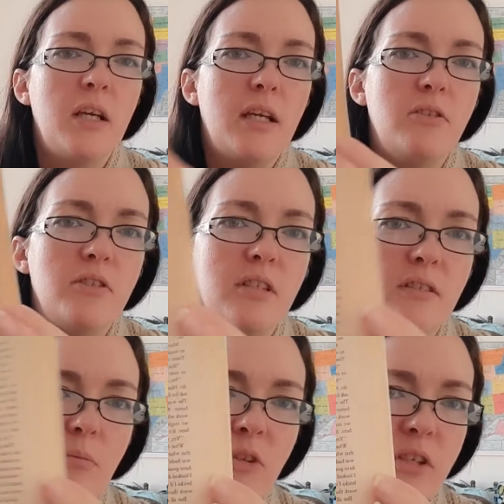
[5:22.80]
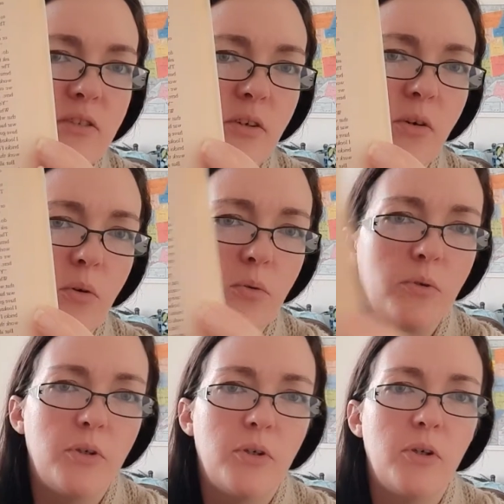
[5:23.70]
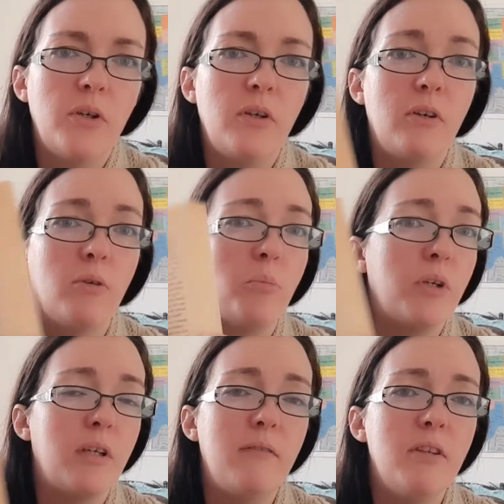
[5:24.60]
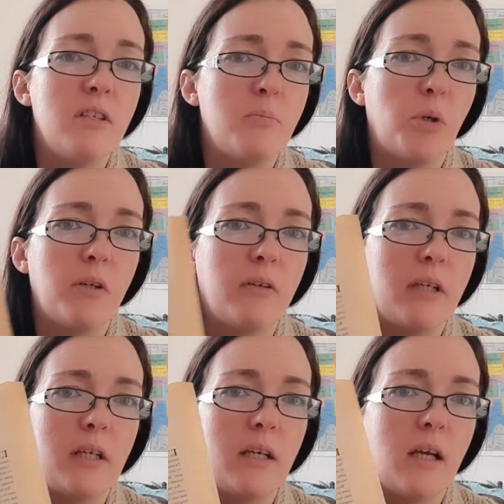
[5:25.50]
you see some of these are older, you know, but even this book, like,